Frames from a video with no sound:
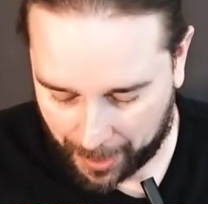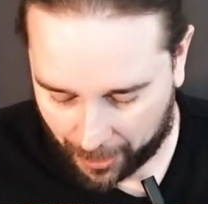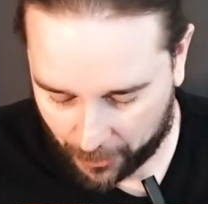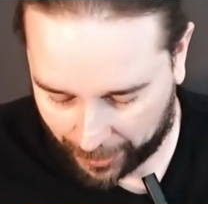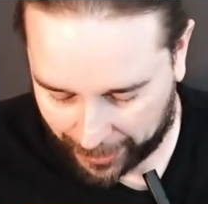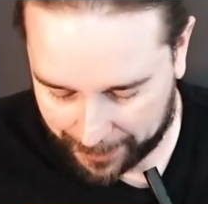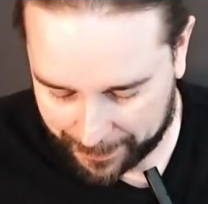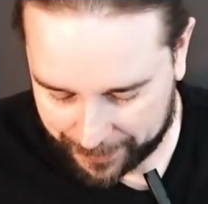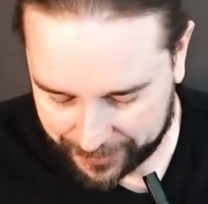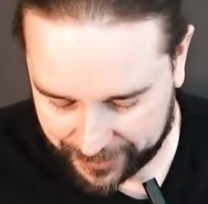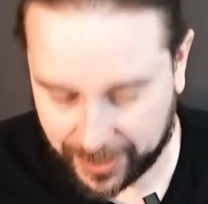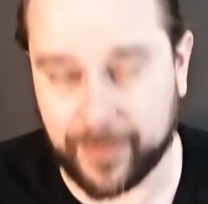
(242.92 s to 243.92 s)
Okay,
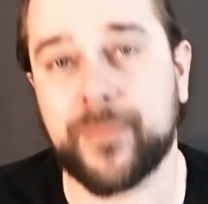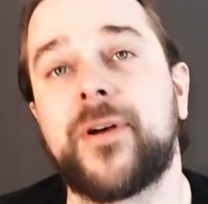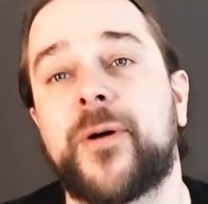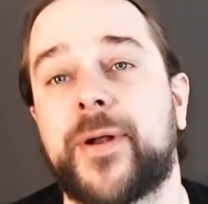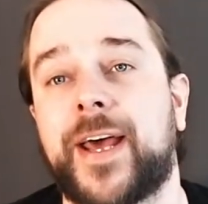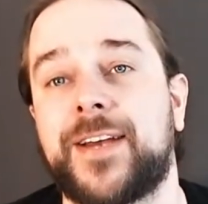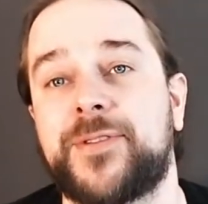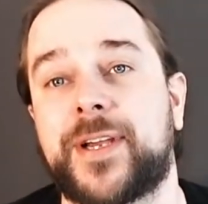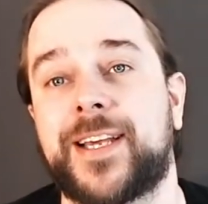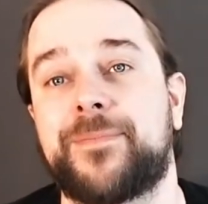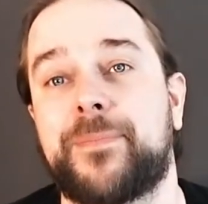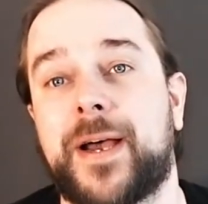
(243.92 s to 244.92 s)
I'm gonna have to
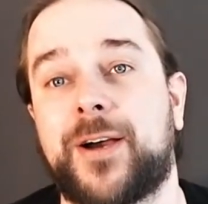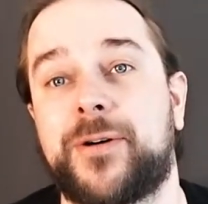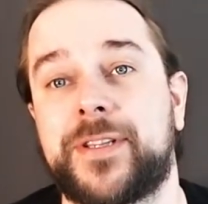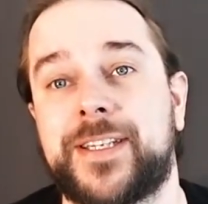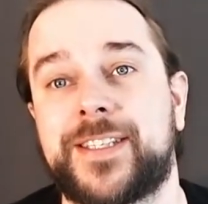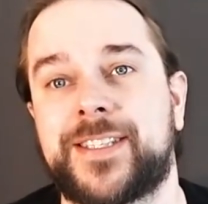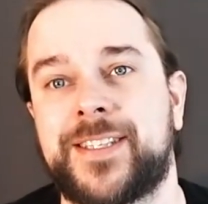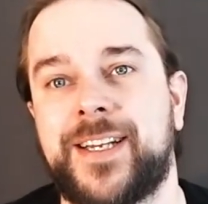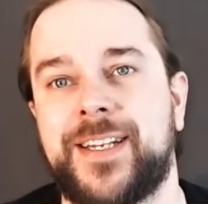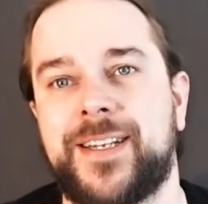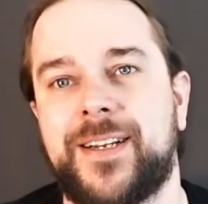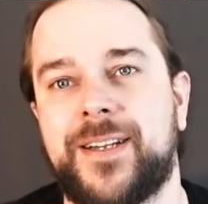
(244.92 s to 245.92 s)
get back on this.
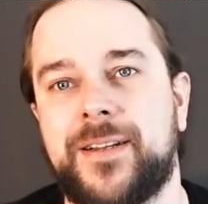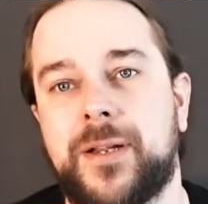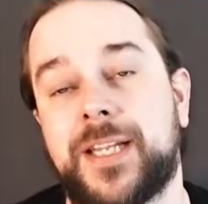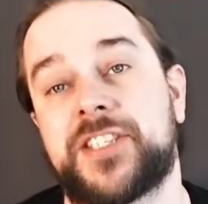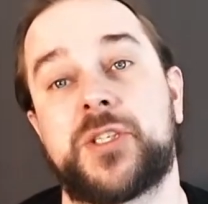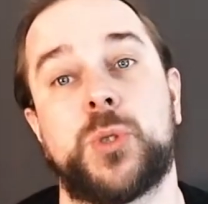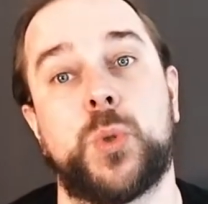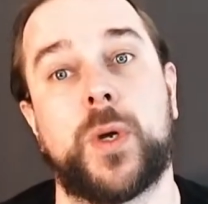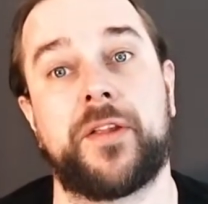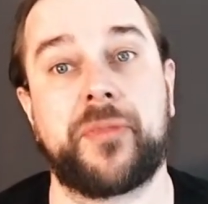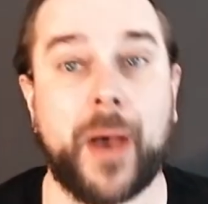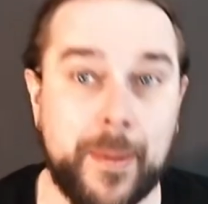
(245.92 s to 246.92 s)
Let's do a
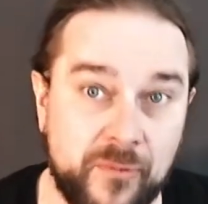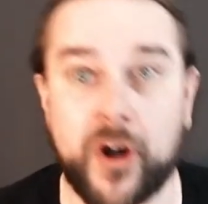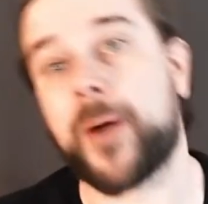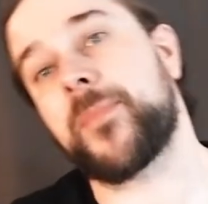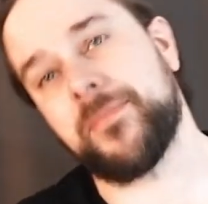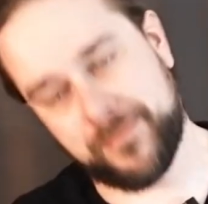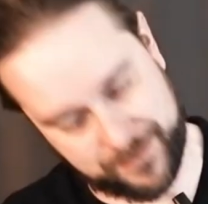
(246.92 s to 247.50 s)
time warp.